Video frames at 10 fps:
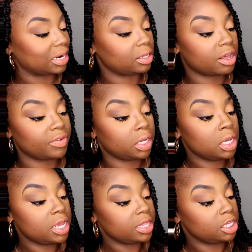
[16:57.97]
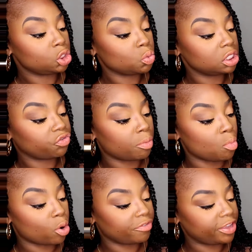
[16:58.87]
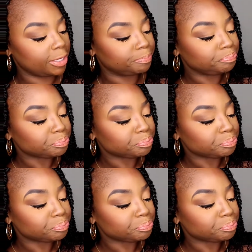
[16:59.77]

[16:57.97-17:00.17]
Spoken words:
and I love it. This one's from Morphe.